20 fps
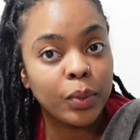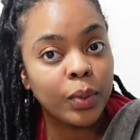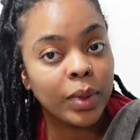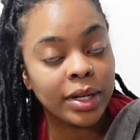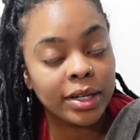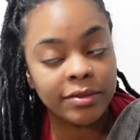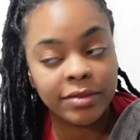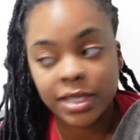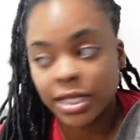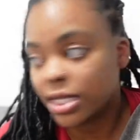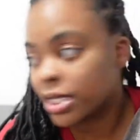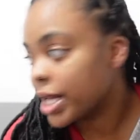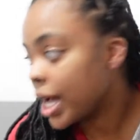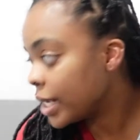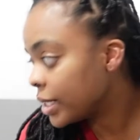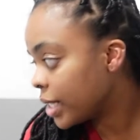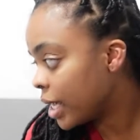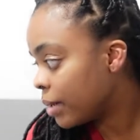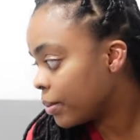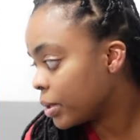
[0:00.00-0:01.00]
one of the
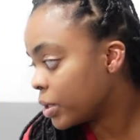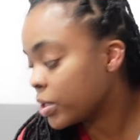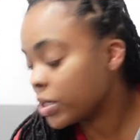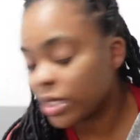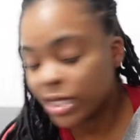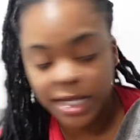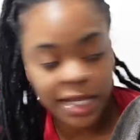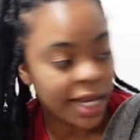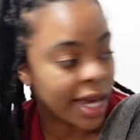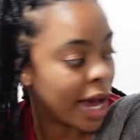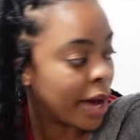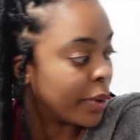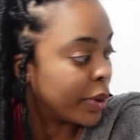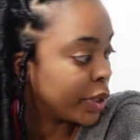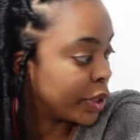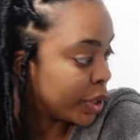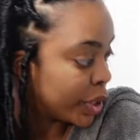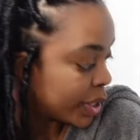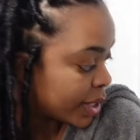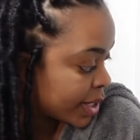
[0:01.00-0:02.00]
side tables, see how
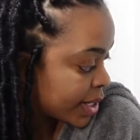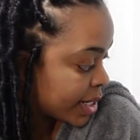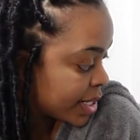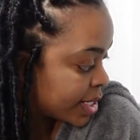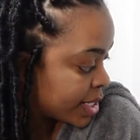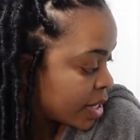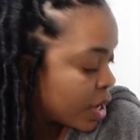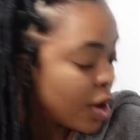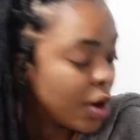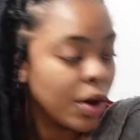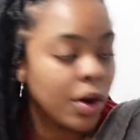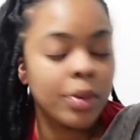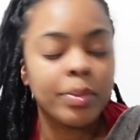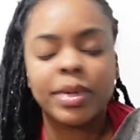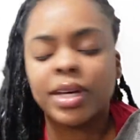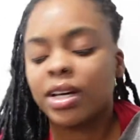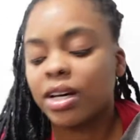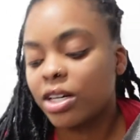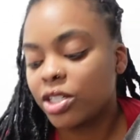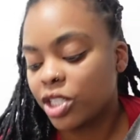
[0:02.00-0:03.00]
it looks. Oh
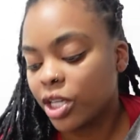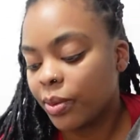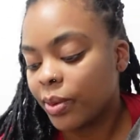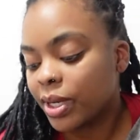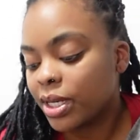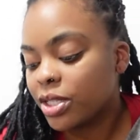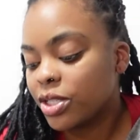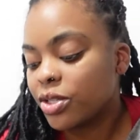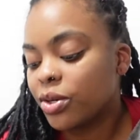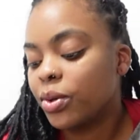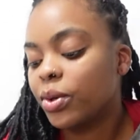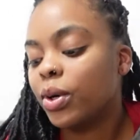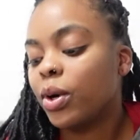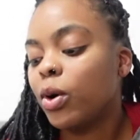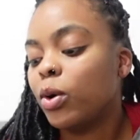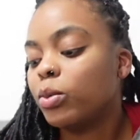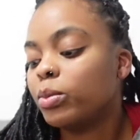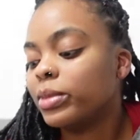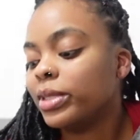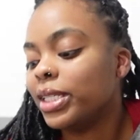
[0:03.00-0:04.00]
my gosh, I wanted to go to
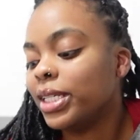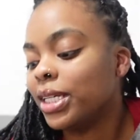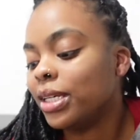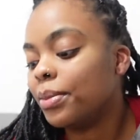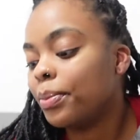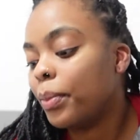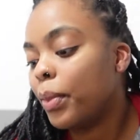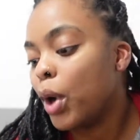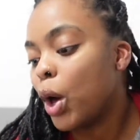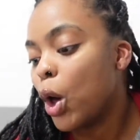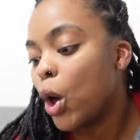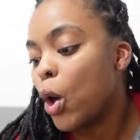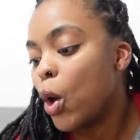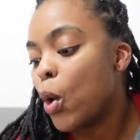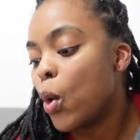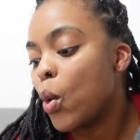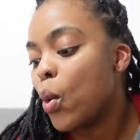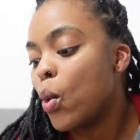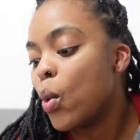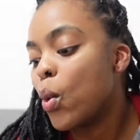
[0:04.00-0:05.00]
Home
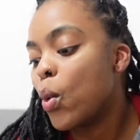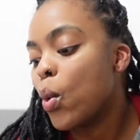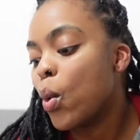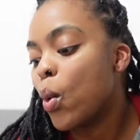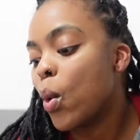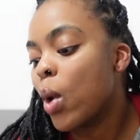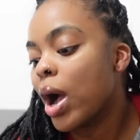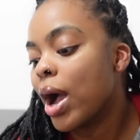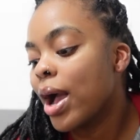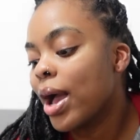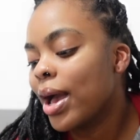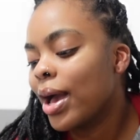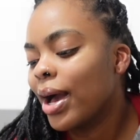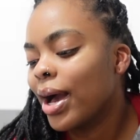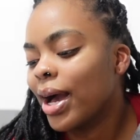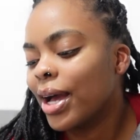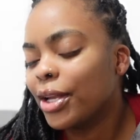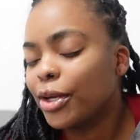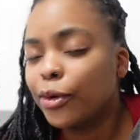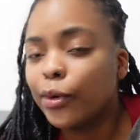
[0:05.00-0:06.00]
Depot.
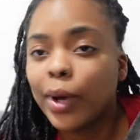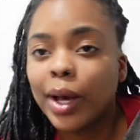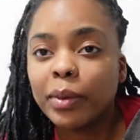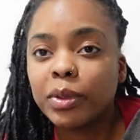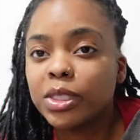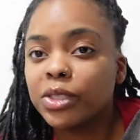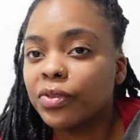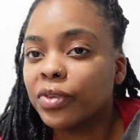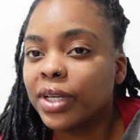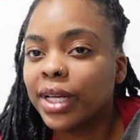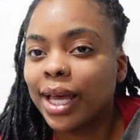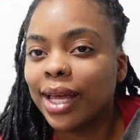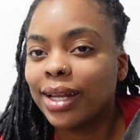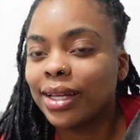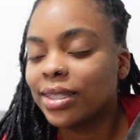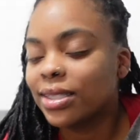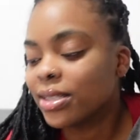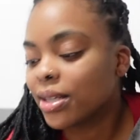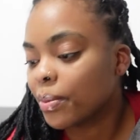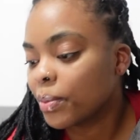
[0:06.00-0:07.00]
I knew I was
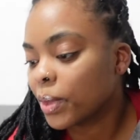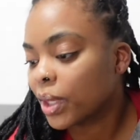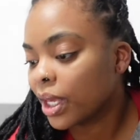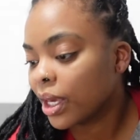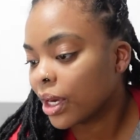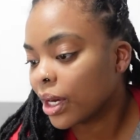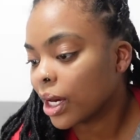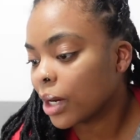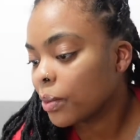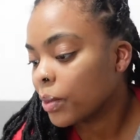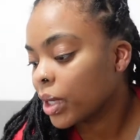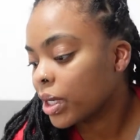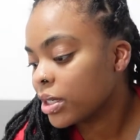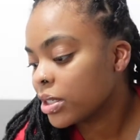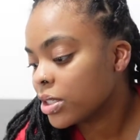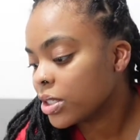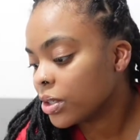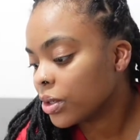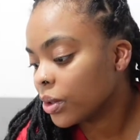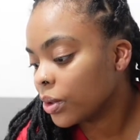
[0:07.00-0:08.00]
forgetting something. I
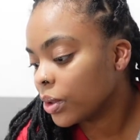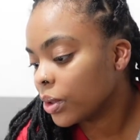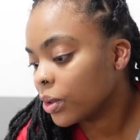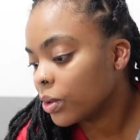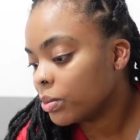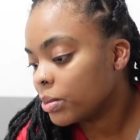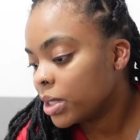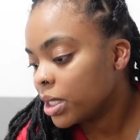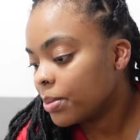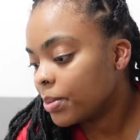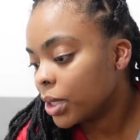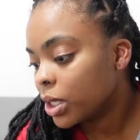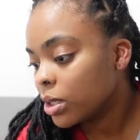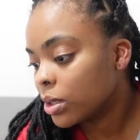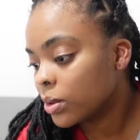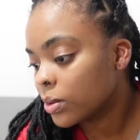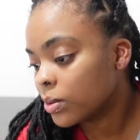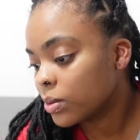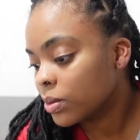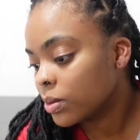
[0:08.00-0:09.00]
wanted to go to Home Depot.
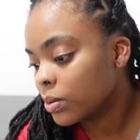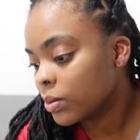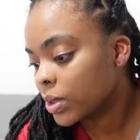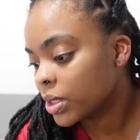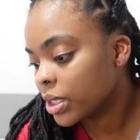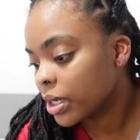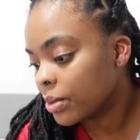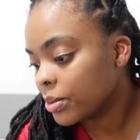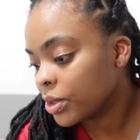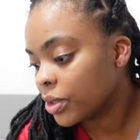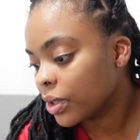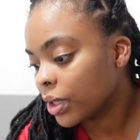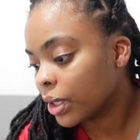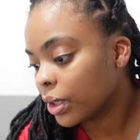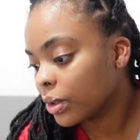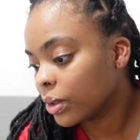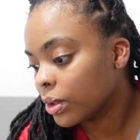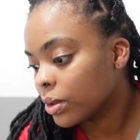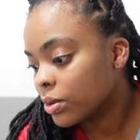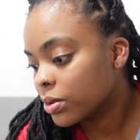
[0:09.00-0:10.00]
What time do they
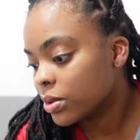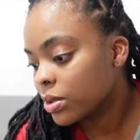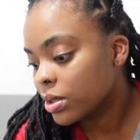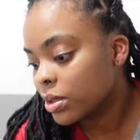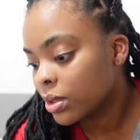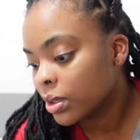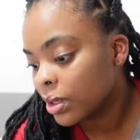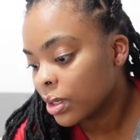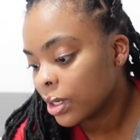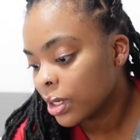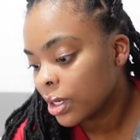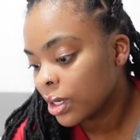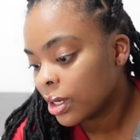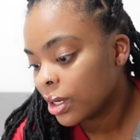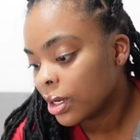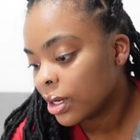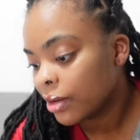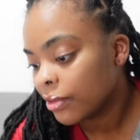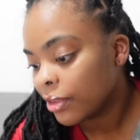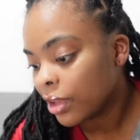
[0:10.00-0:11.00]
close?
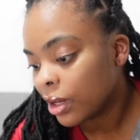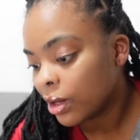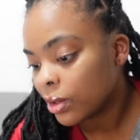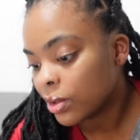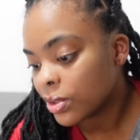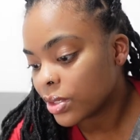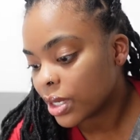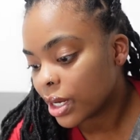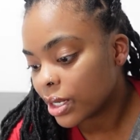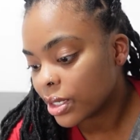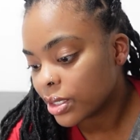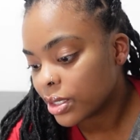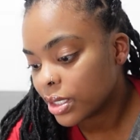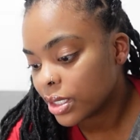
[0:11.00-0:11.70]
If they close at,